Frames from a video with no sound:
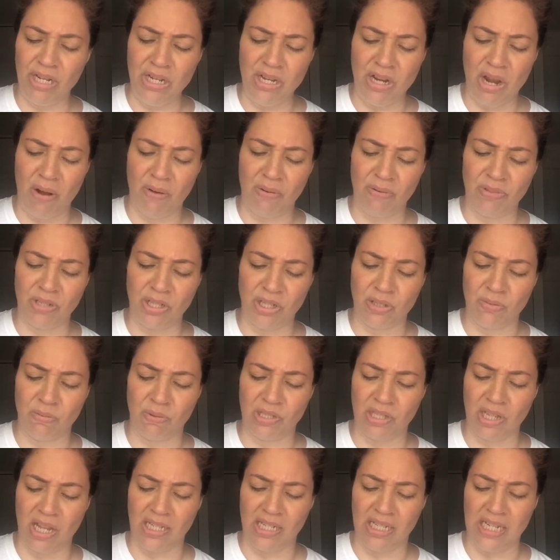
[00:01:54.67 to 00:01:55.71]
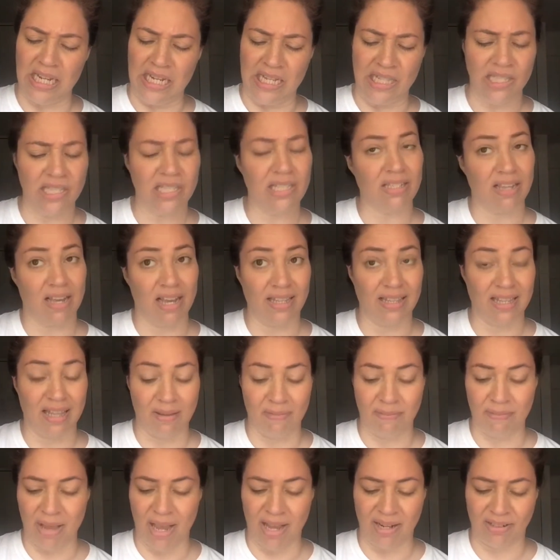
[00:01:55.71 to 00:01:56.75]
knows it's what's on the inside
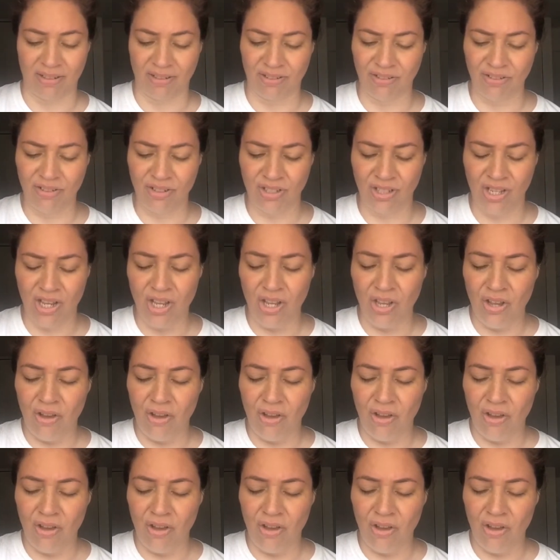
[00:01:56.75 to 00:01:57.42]
that matters.